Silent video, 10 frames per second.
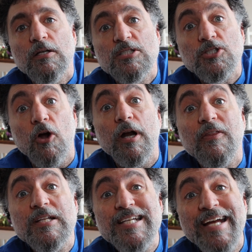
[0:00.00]

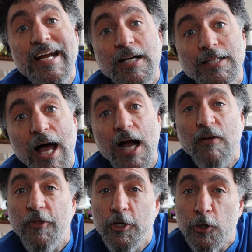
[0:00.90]
starting the ticking
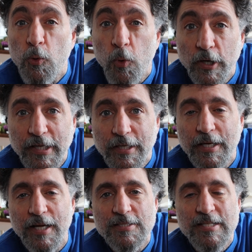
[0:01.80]
clock that you're working
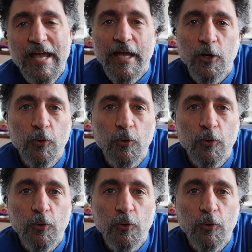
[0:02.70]
against in